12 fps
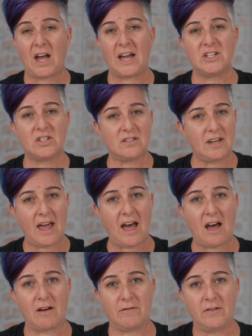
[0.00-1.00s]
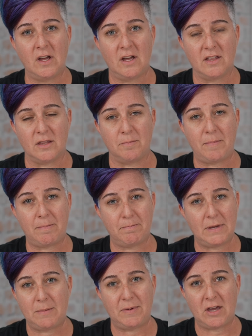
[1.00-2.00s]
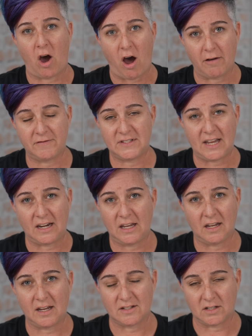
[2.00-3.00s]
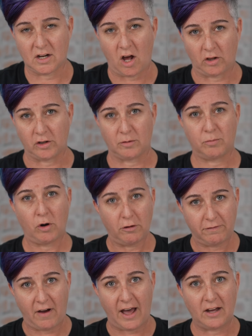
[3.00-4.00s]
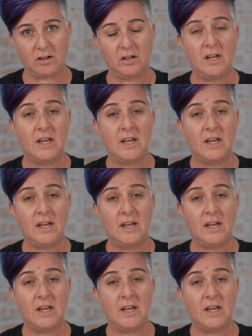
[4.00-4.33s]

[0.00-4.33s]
I just have the PP off setting as the color profile.